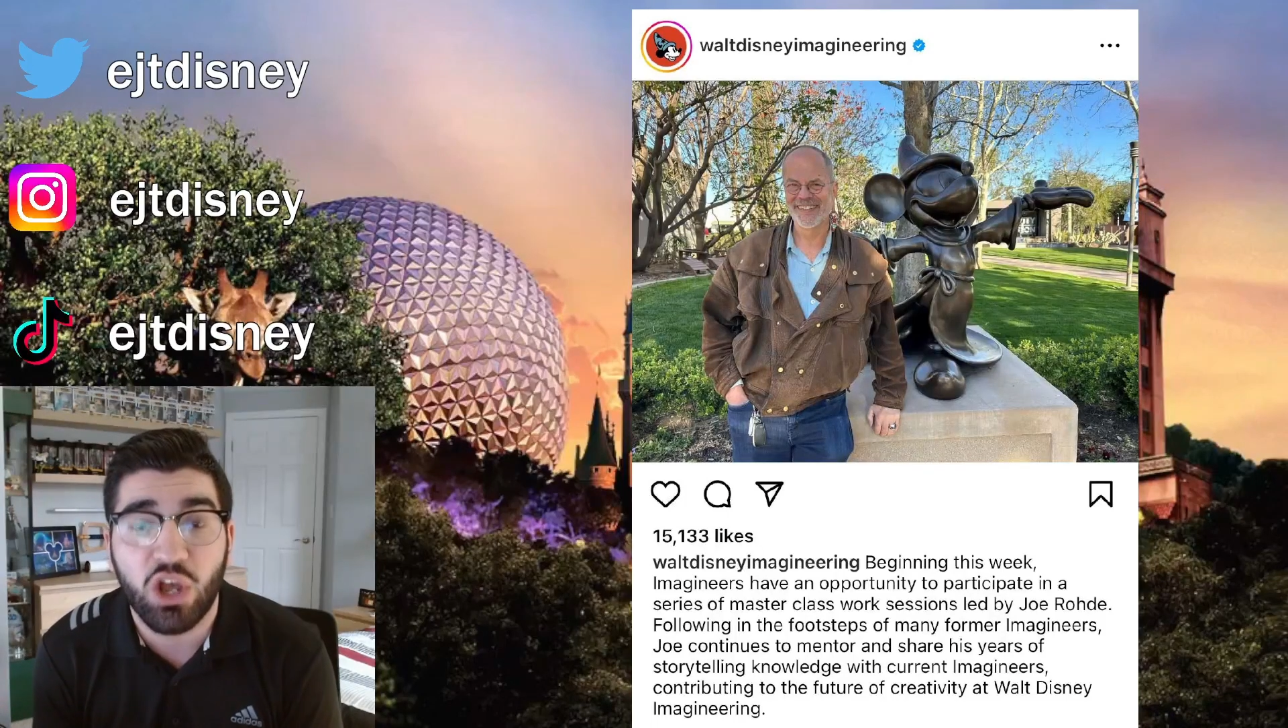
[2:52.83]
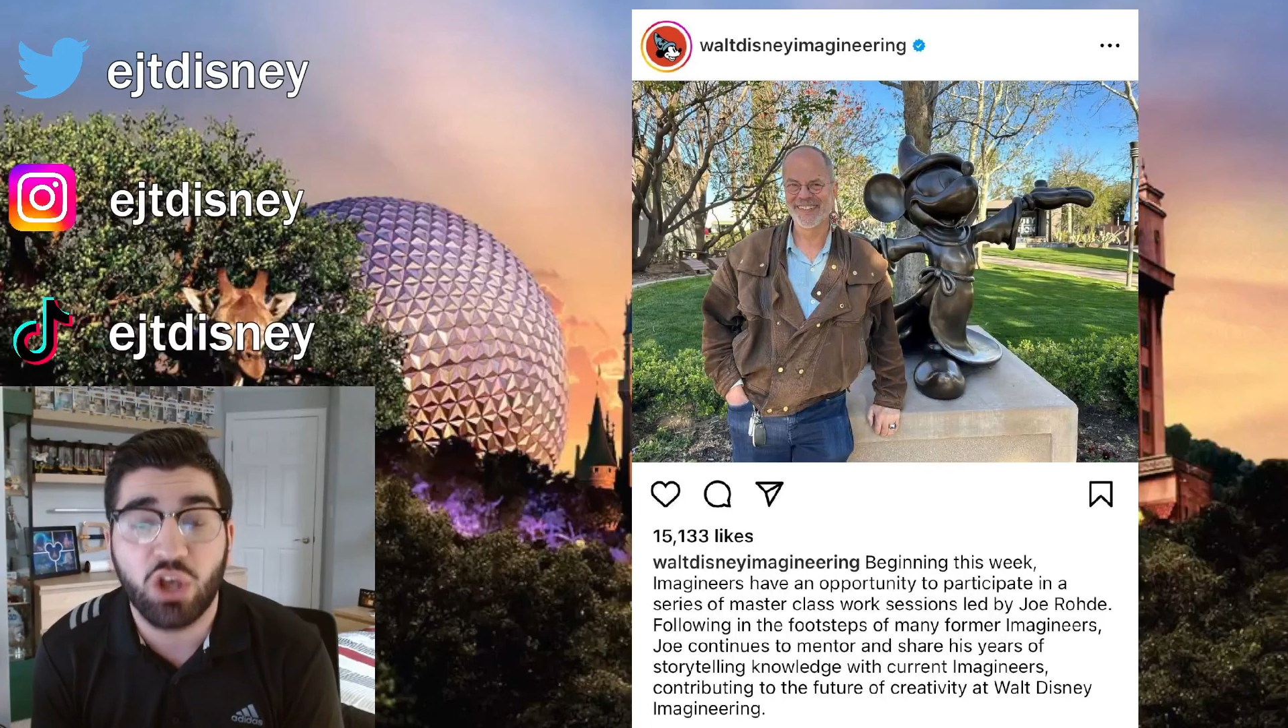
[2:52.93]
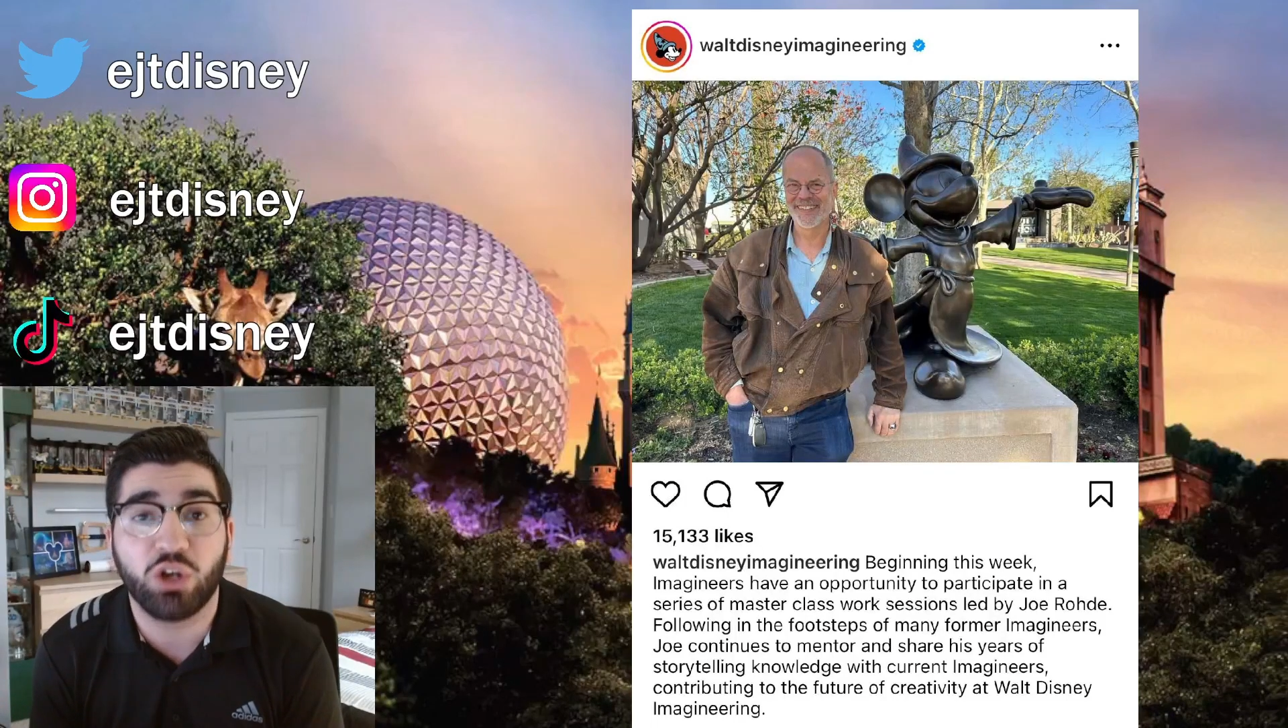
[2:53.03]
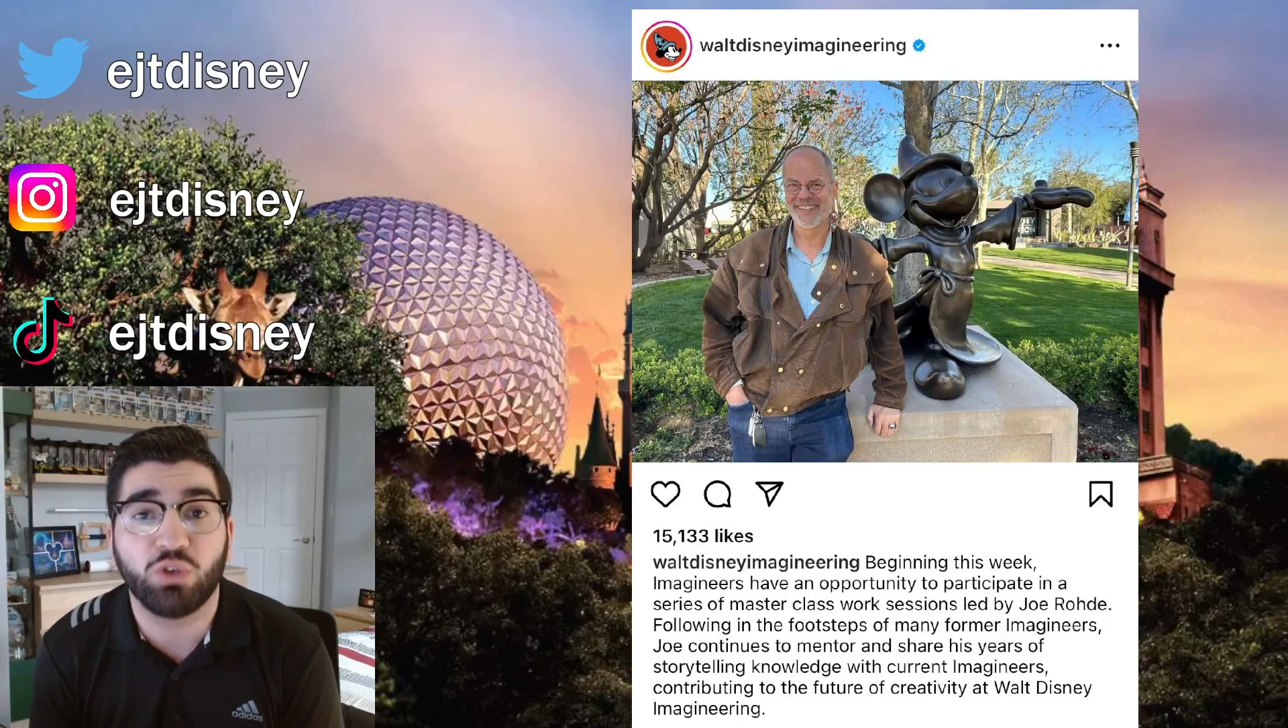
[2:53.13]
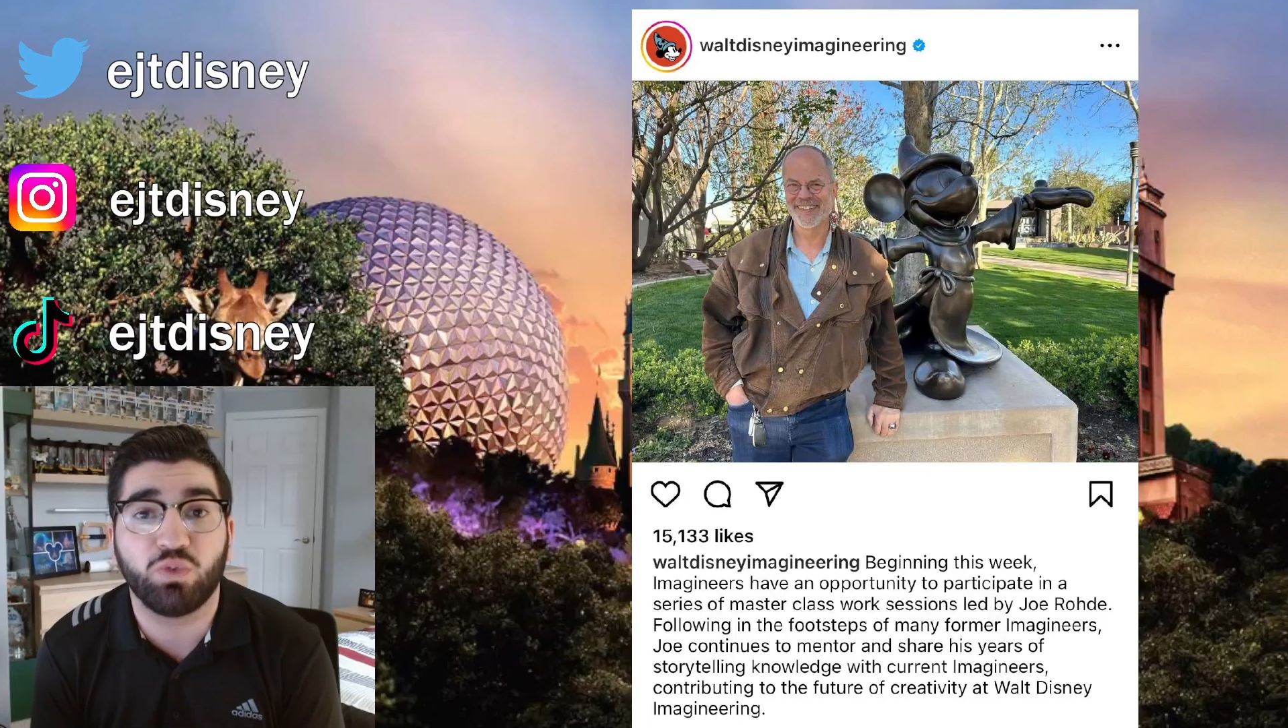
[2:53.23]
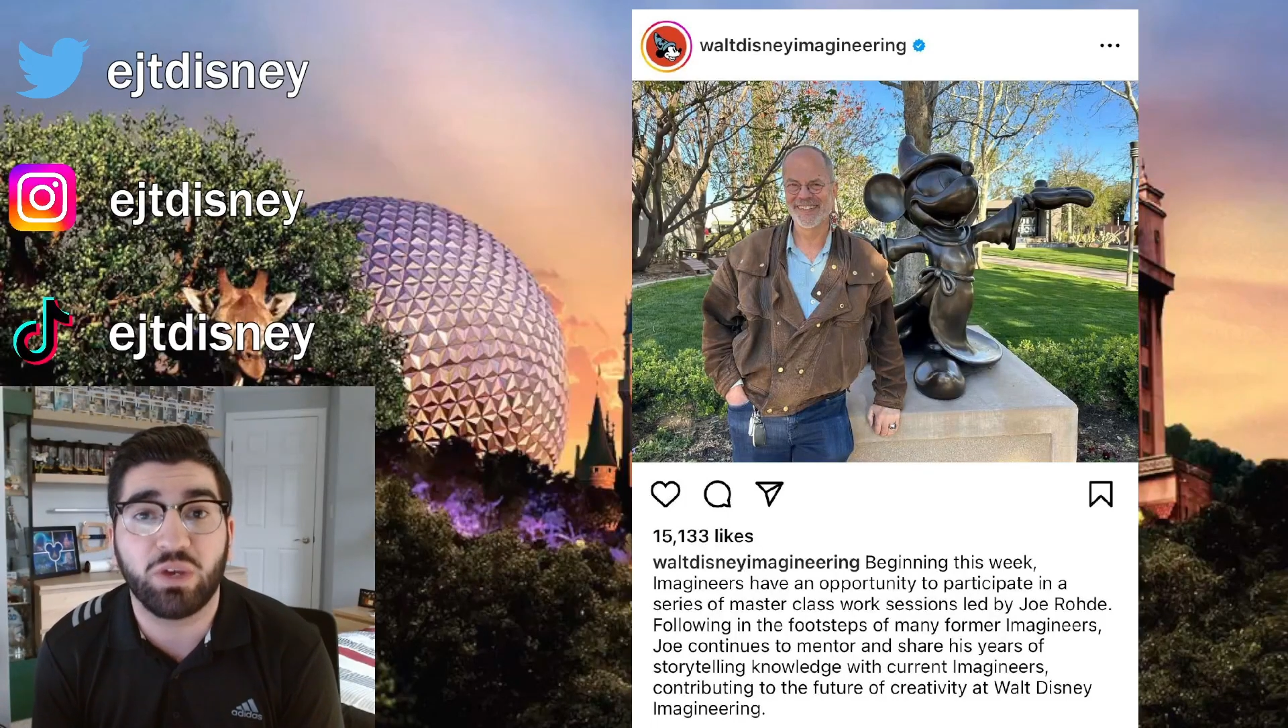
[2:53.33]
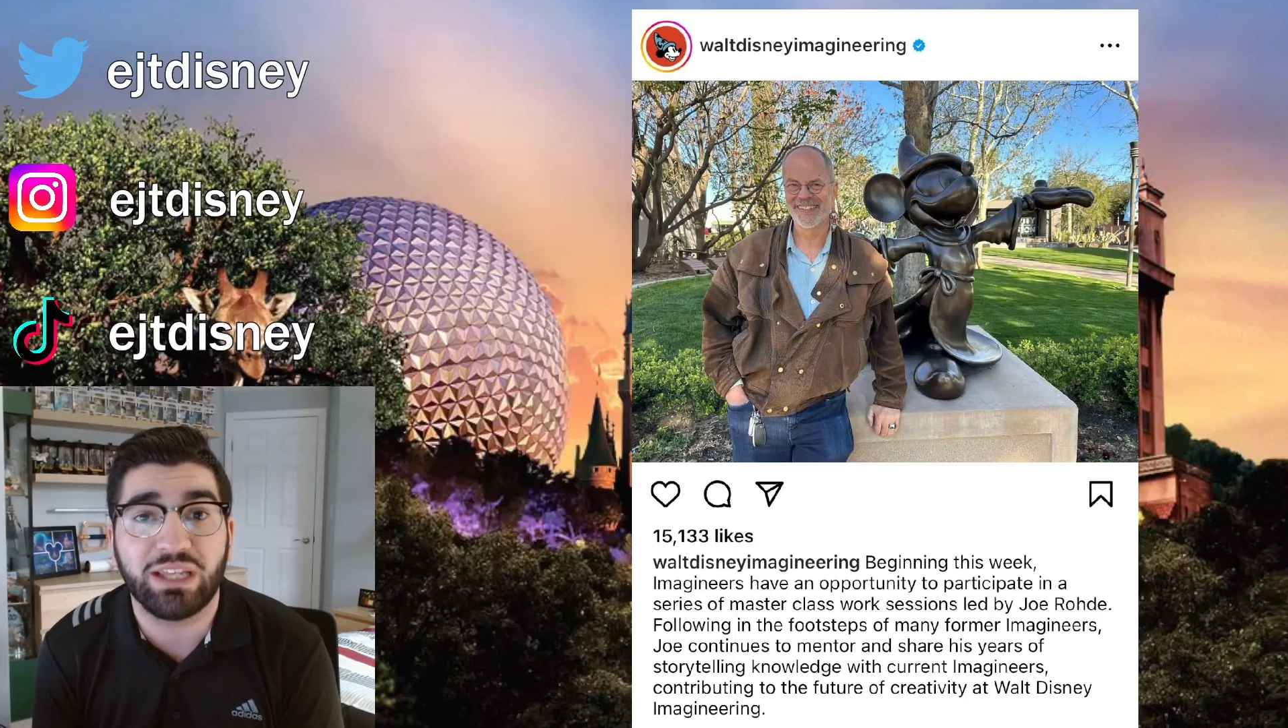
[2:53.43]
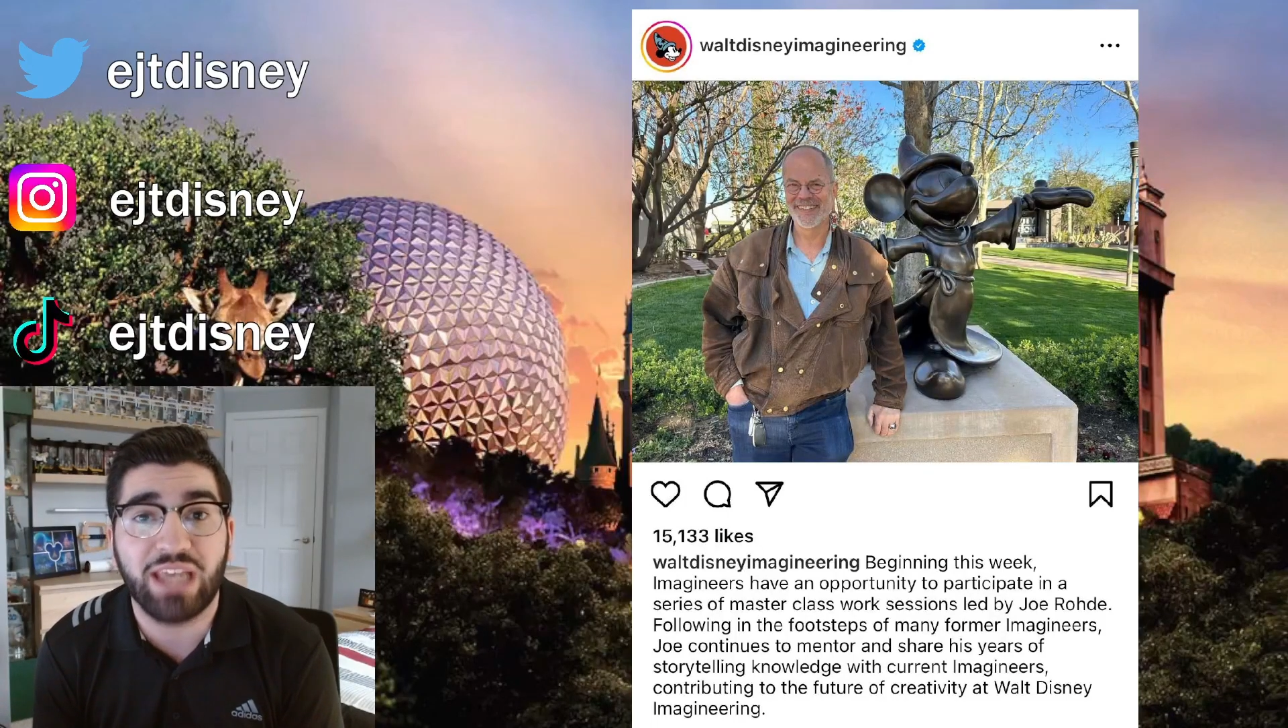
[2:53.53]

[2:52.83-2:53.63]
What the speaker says: could really